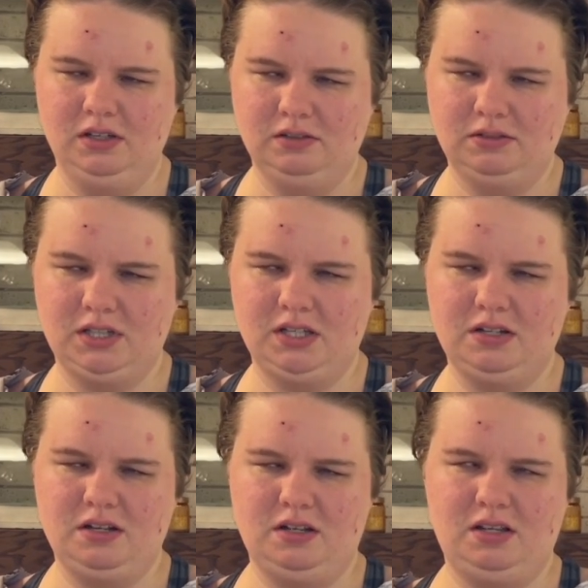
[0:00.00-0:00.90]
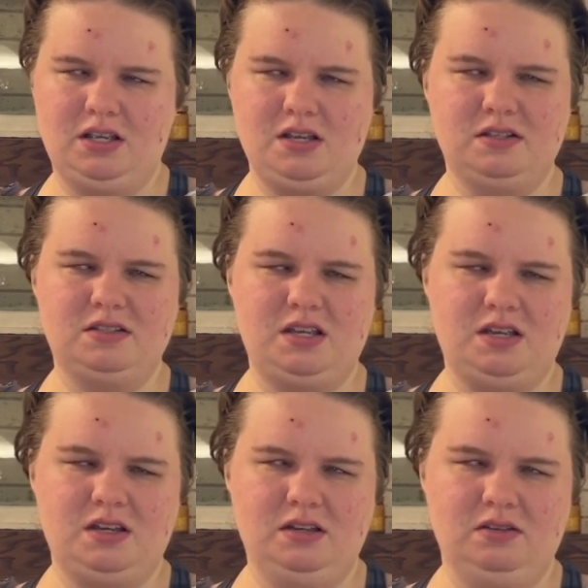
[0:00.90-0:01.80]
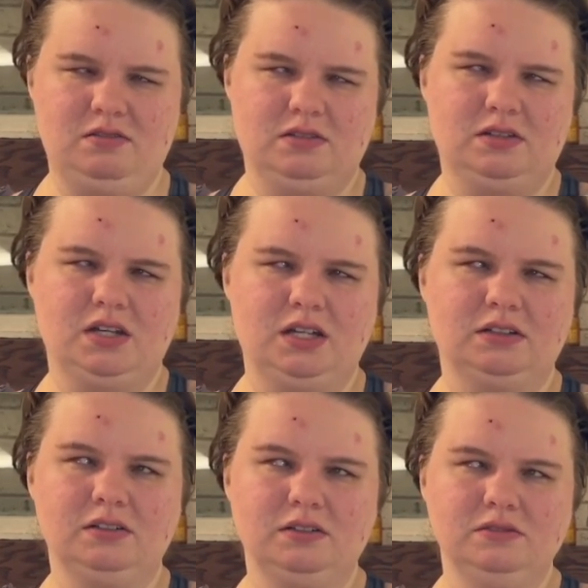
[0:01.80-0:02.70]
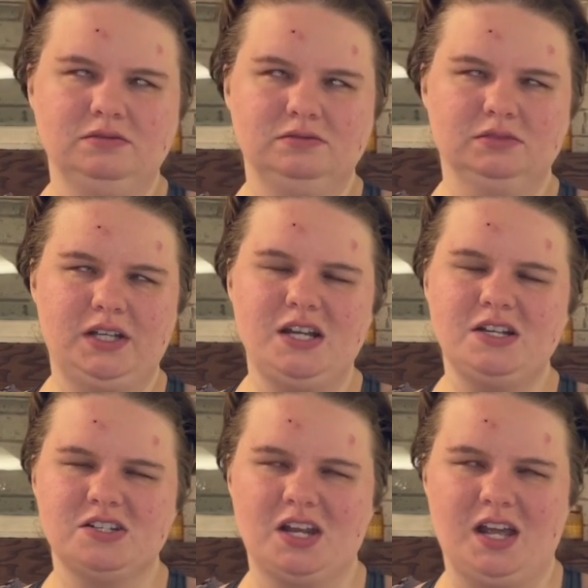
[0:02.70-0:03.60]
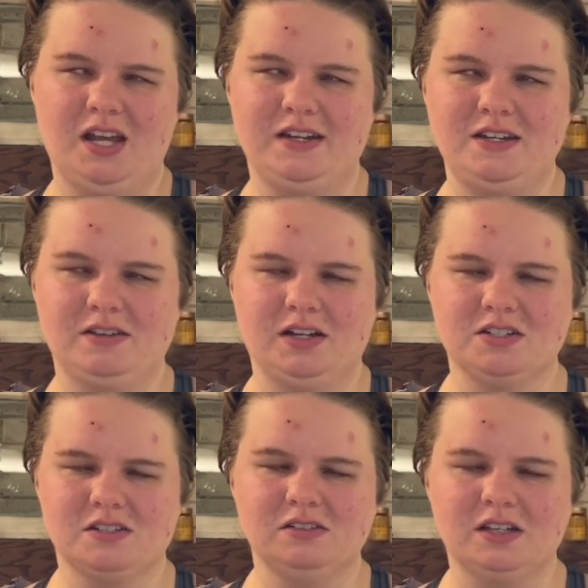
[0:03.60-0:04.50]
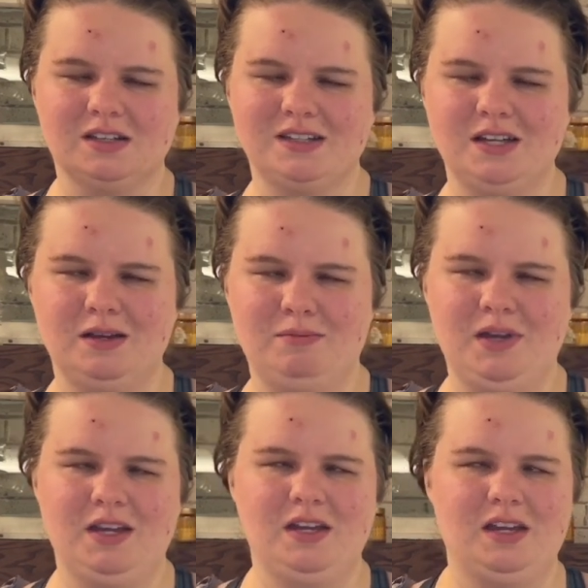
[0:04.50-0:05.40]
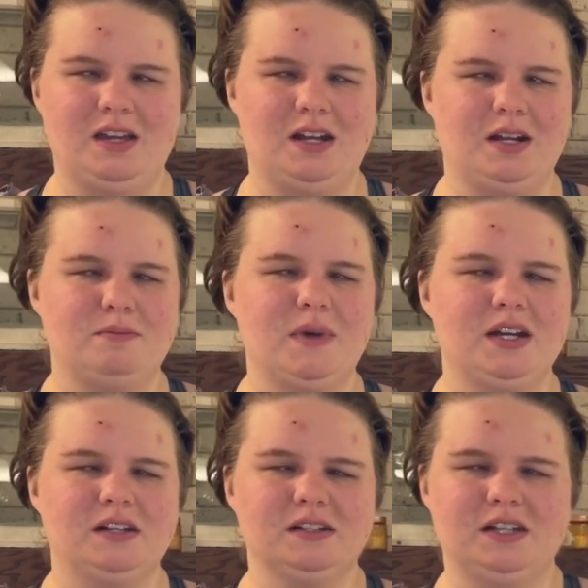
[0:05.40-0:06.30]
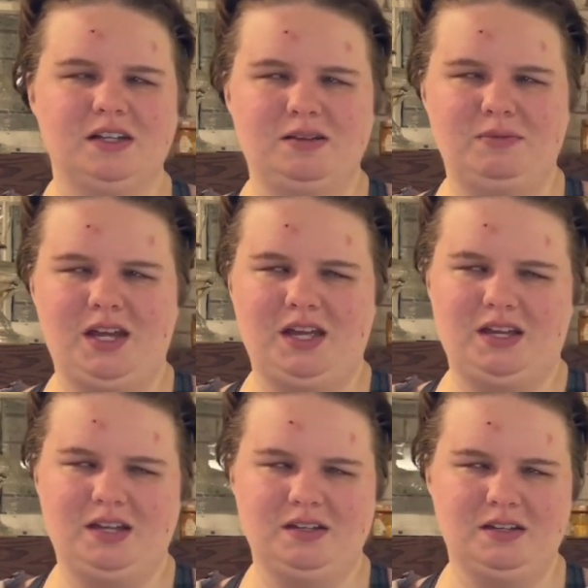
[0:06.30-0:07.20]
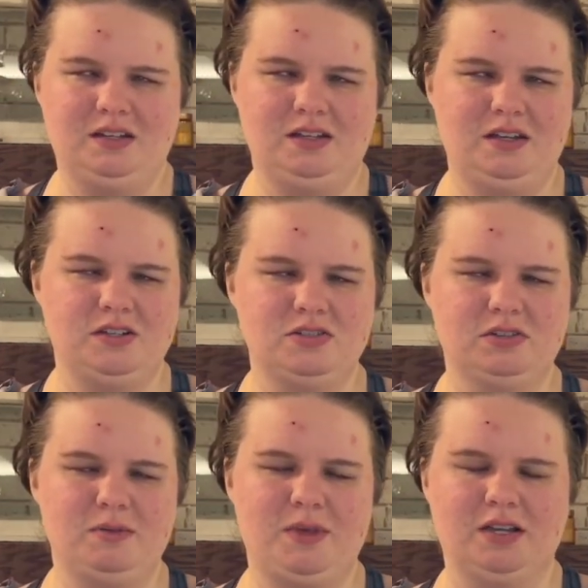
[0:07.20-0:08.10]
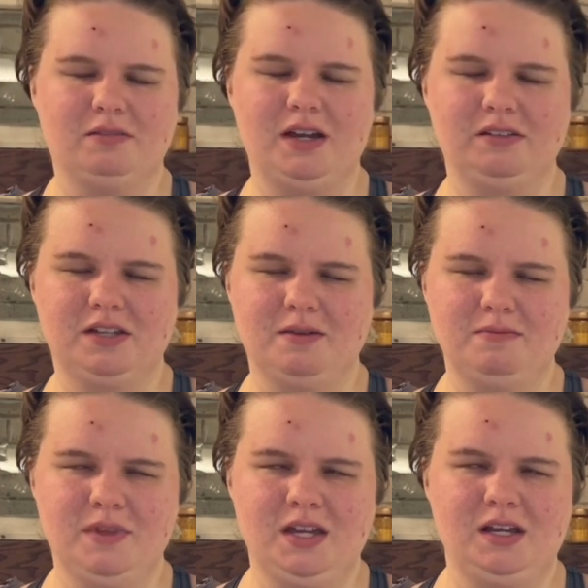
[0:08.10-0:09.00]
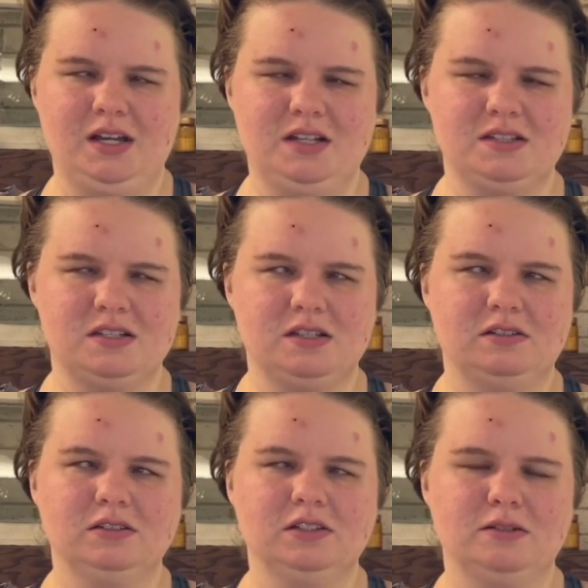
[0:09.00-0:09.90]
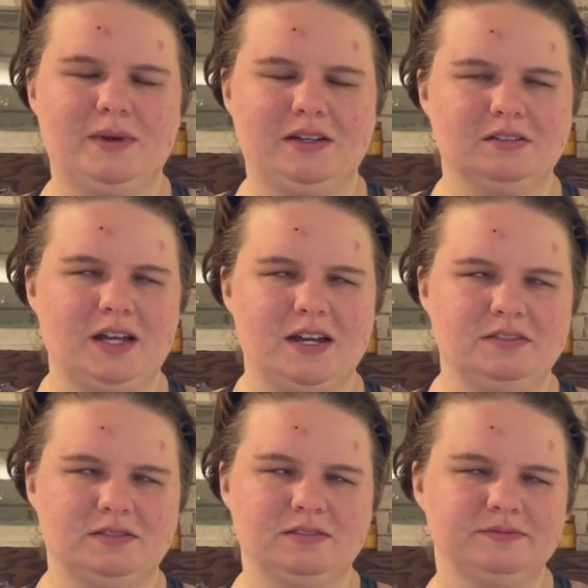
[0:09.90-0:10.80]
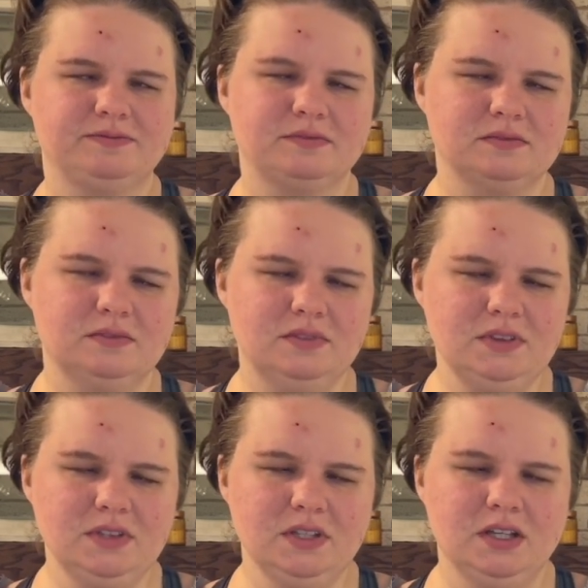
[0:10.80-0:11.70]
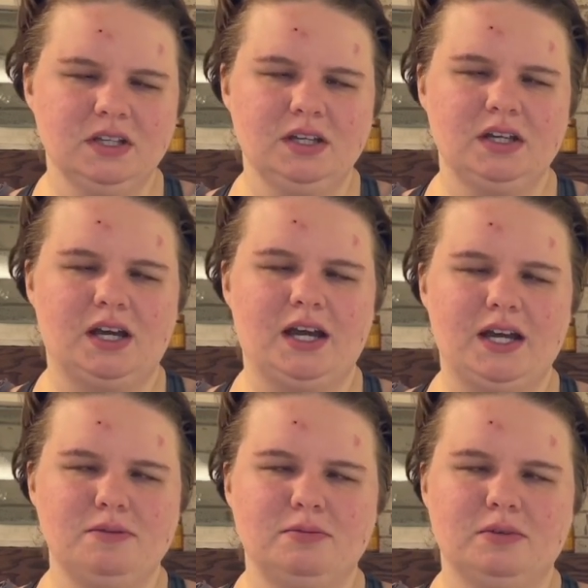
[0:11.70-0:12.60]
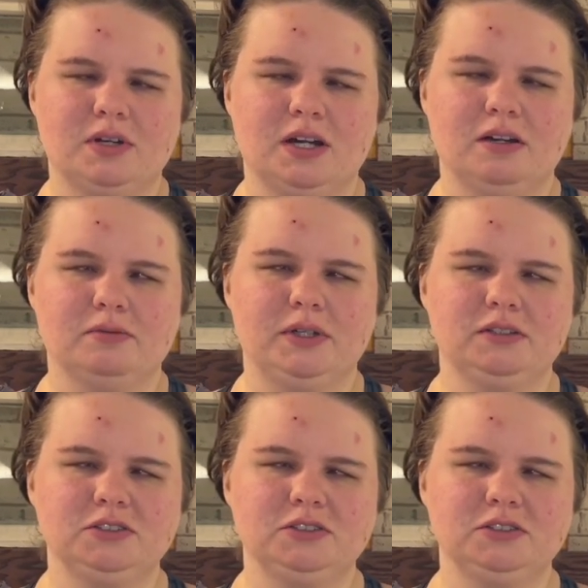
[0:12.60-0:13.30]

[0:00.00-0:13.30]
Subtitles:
within easy cuddle reach, and you can just look at them and admire them and enjoy being around them and still go about your life. I wore real